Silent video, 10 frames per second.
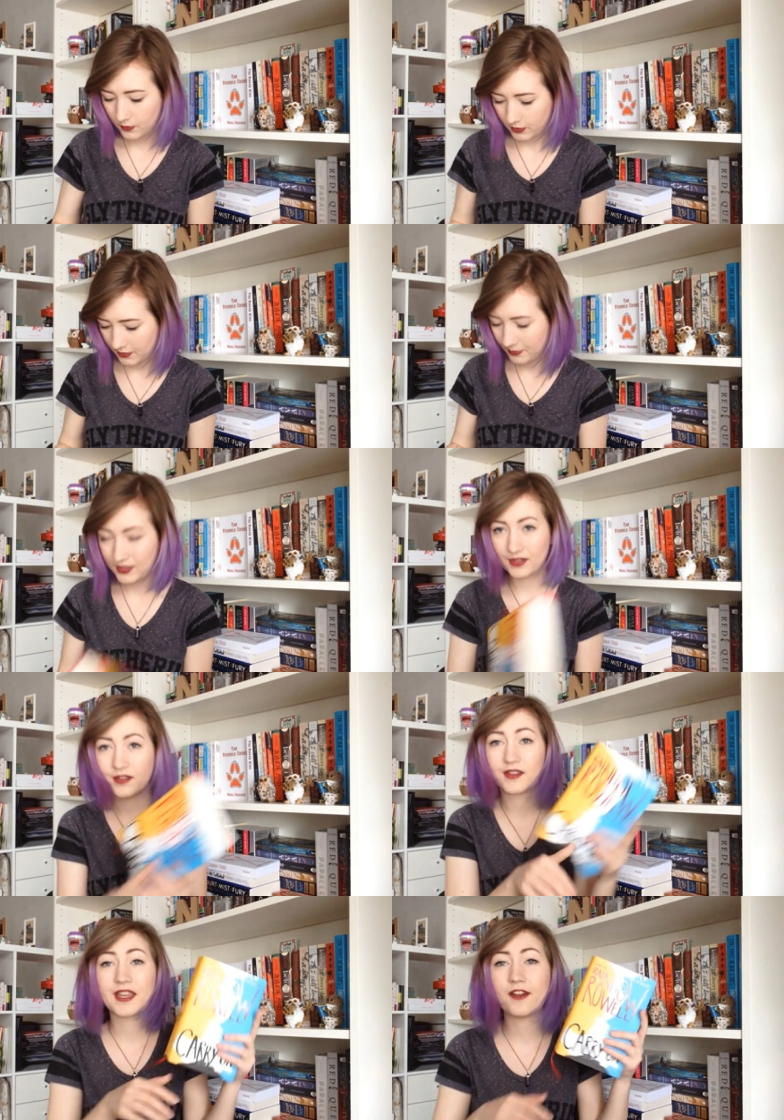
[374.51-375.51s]
one
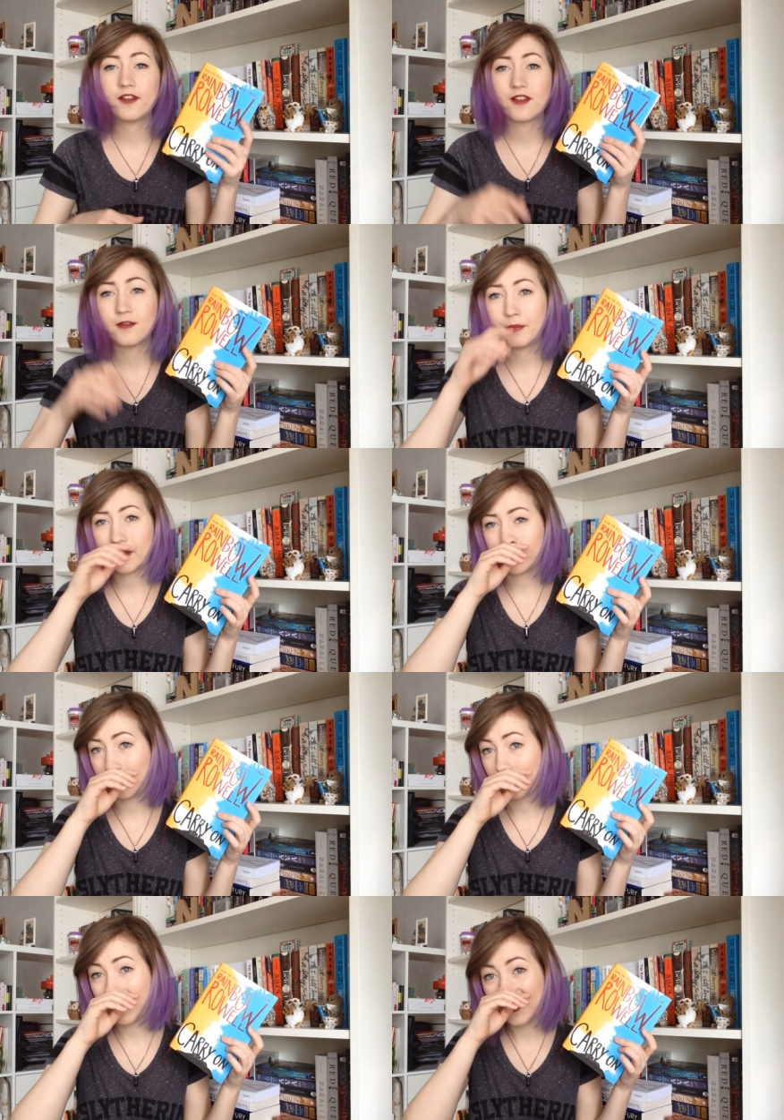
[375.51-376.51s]
being Carry On by
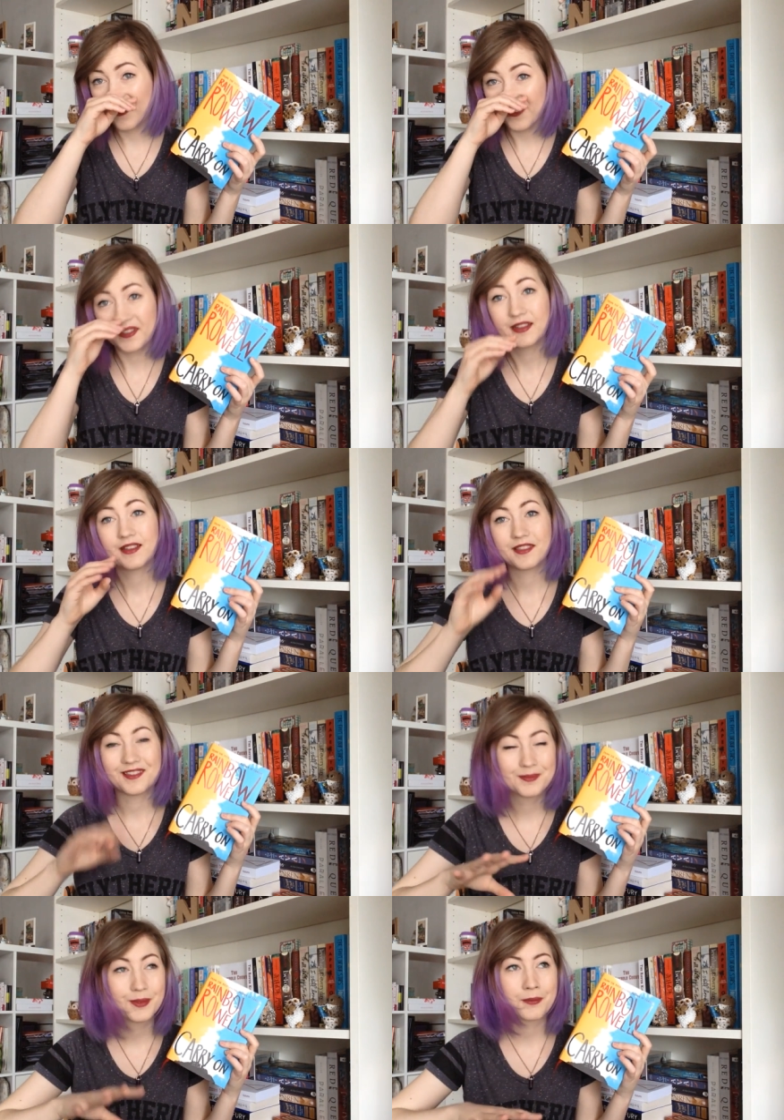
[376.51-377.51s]
Rainbow Rowell.
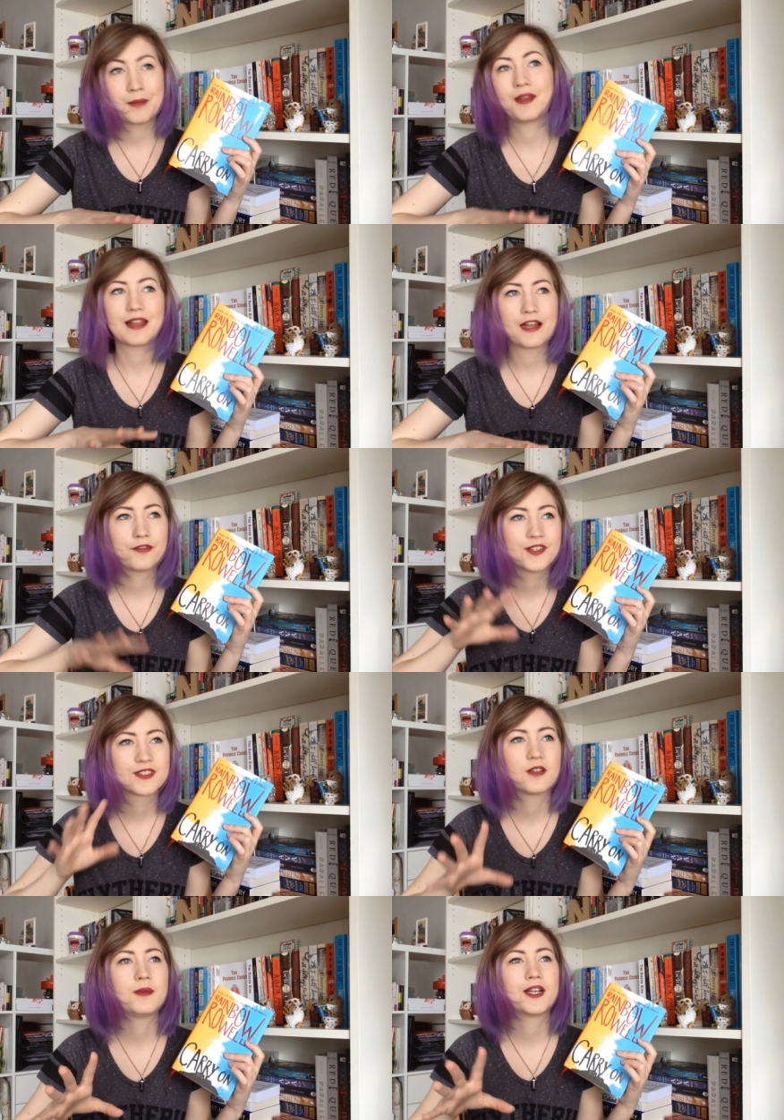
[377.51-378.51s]
This book made me laugh
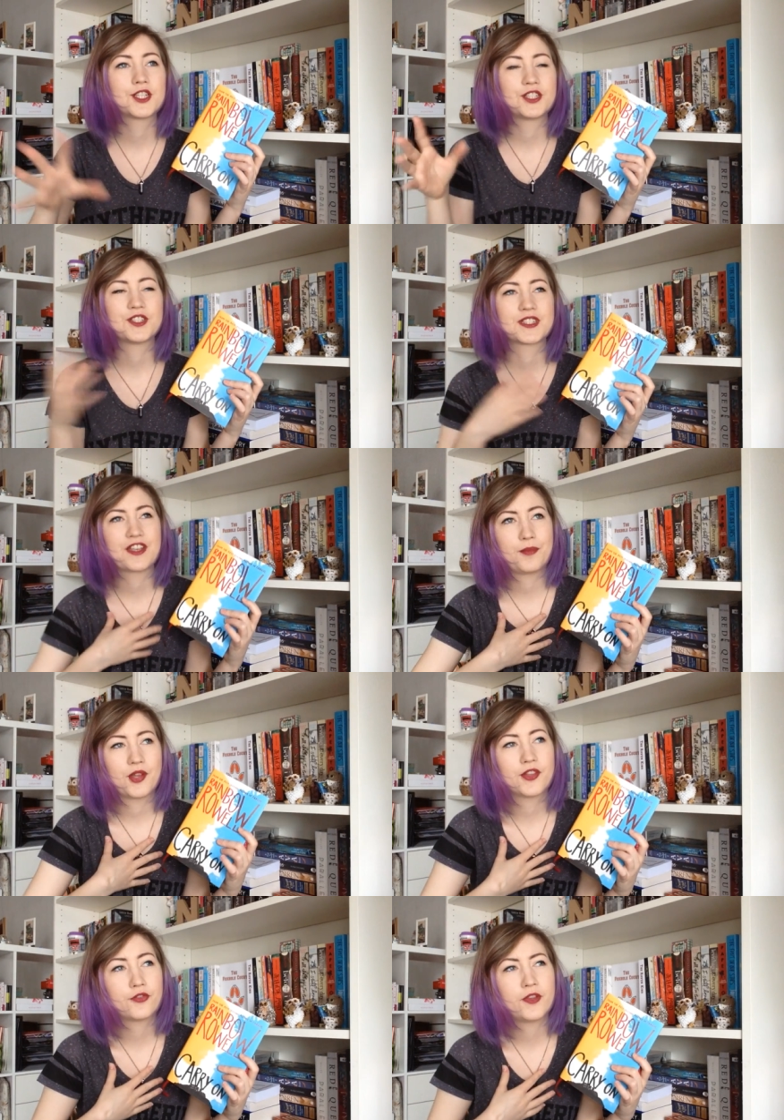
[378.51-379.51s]
so much and just gave
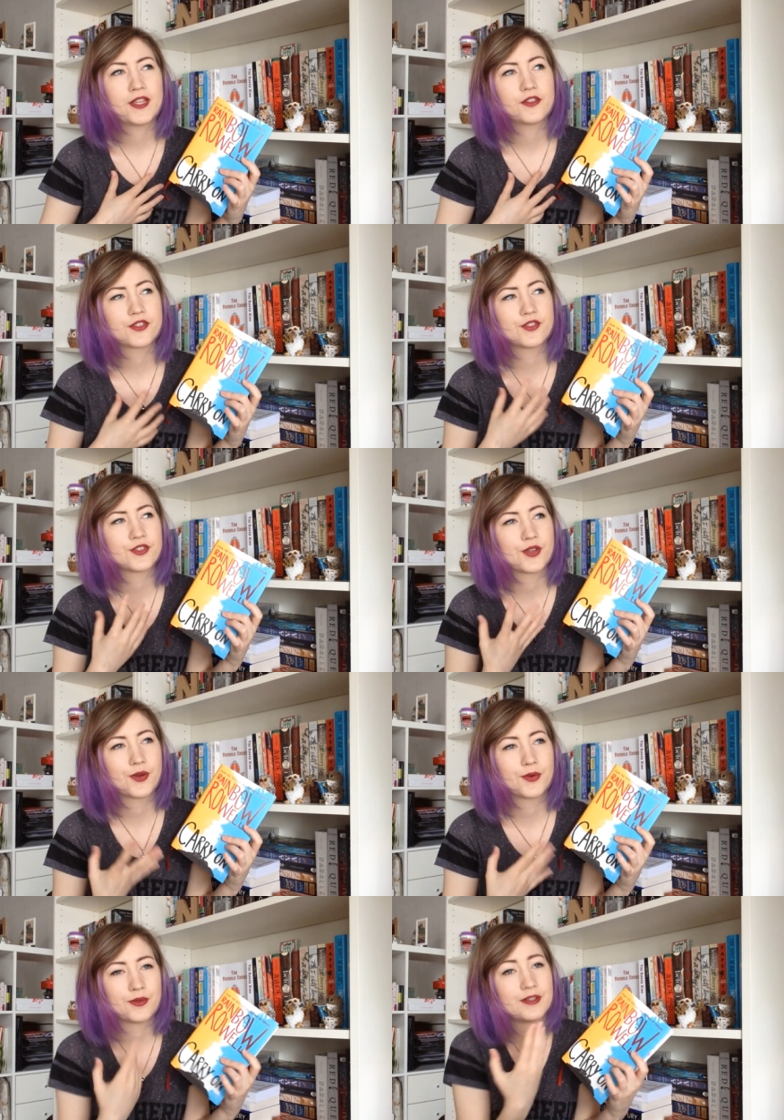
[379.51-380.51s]
me all the feels,
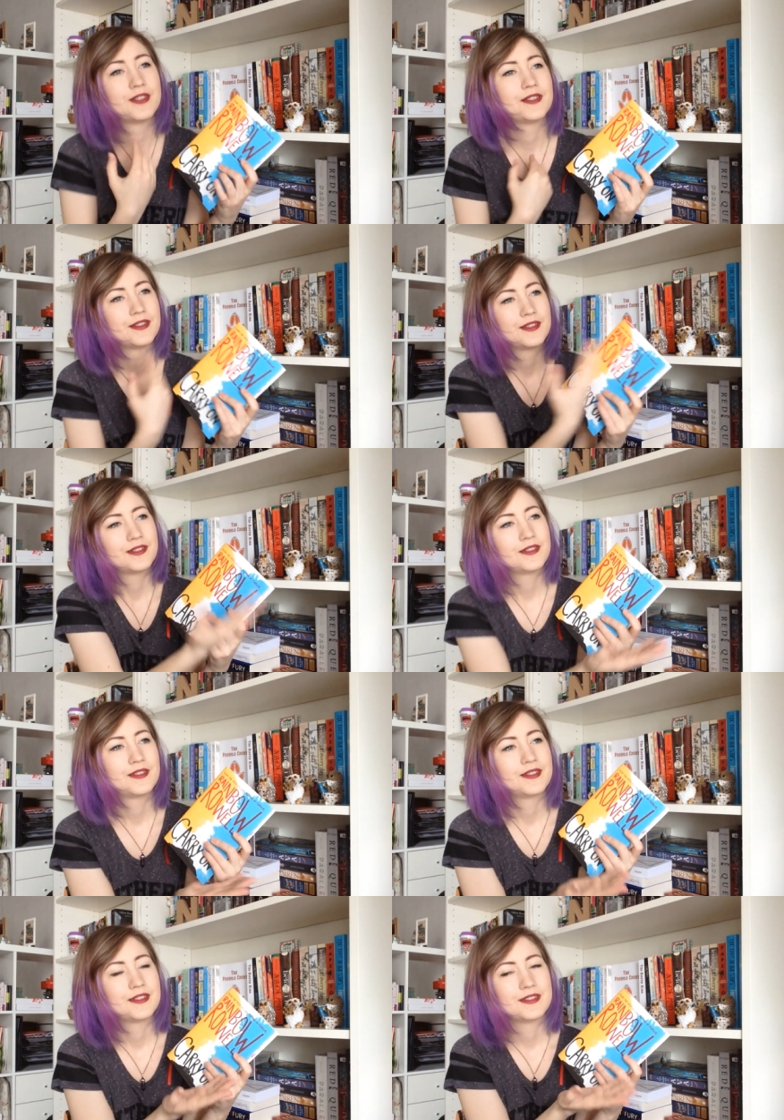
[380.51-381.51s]
so
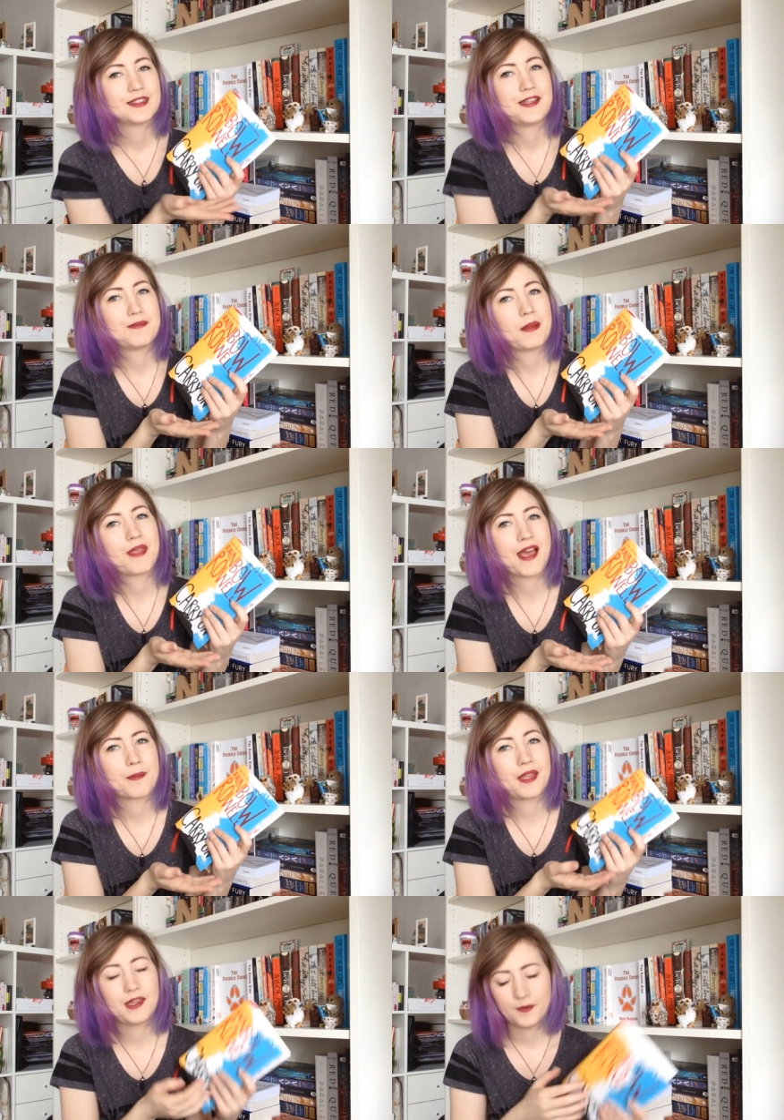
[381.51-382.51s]
it made me
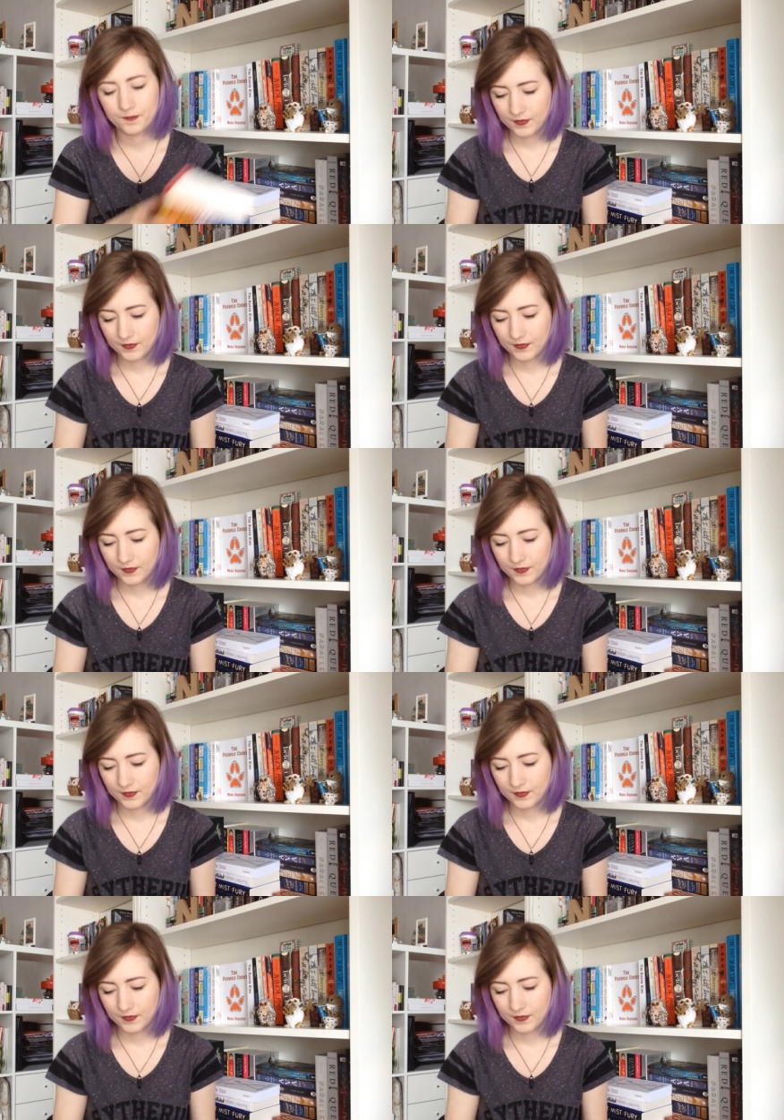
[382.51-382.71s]
happy.